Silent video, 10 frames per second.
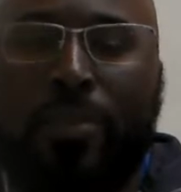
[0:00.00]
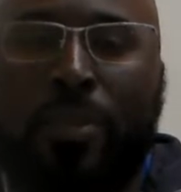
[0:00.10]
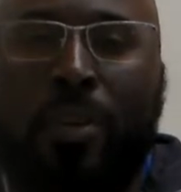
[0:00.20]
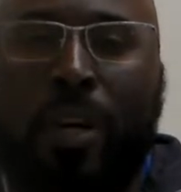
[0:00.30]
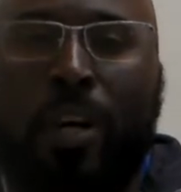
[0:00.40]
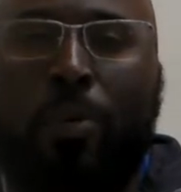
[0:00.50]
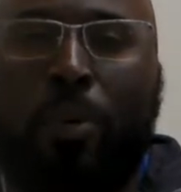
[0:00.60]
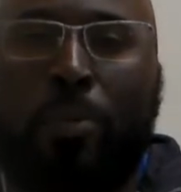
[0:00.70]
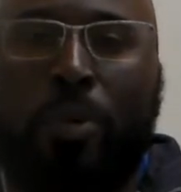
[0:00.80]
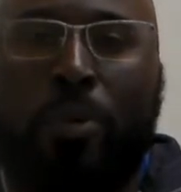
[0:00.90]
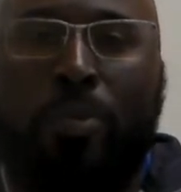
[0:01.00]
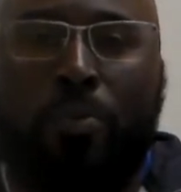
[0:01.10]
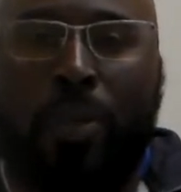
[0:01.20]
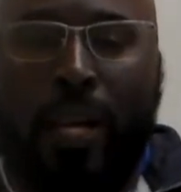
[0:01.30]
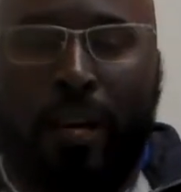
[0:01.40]
So what I'm gonna
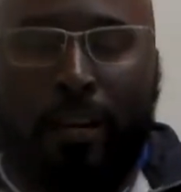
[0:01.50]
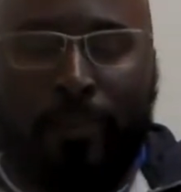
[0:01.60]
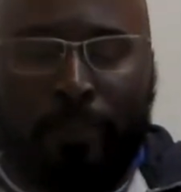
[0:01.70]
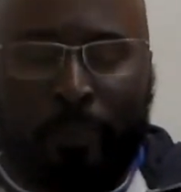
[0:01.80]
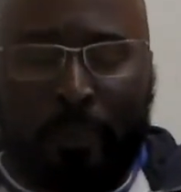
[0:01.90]
do now